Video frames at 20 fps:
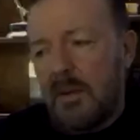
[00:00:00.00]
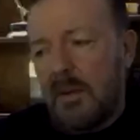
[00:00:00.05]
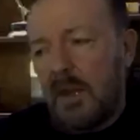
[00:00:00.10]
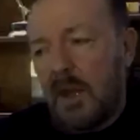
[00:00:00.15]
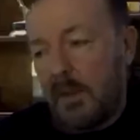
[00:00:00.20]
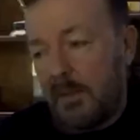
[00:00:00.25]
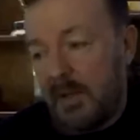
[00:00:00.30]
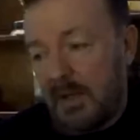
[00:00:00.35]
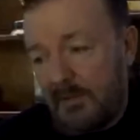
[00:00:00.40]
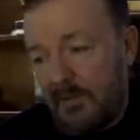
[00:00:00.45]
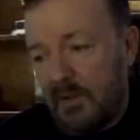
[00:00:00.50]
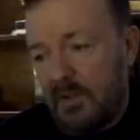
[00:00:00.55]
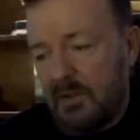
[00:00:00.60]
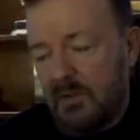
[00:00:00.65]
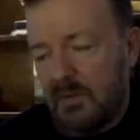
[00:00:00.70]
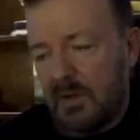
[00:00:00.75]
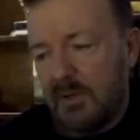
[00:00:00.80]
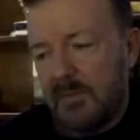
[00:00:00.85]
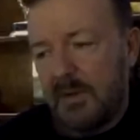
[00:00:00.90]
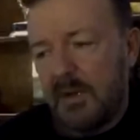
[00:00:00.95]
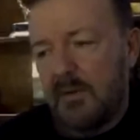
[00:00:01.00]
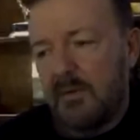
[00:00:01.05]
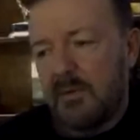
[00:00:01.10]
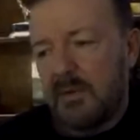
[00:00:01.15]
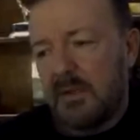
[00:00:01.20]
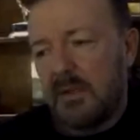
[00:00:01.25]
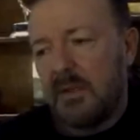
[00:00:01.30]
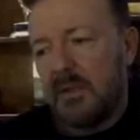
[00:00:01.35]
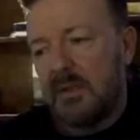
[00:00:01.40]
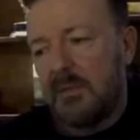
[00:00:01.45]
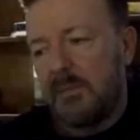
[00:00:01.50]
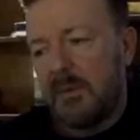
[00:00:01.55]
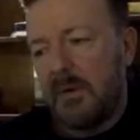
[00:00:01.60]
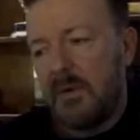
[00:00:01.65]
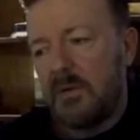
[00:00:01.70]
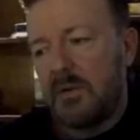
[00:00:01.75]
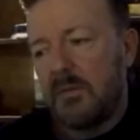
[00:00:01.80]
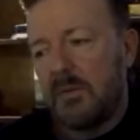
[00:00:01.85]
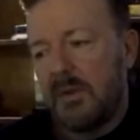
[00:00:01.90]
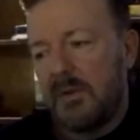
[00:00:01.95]
I mean, if you're talking about
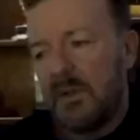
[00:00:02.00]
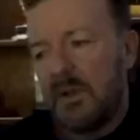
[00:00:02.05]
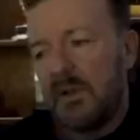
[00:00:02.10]
spiritual belief,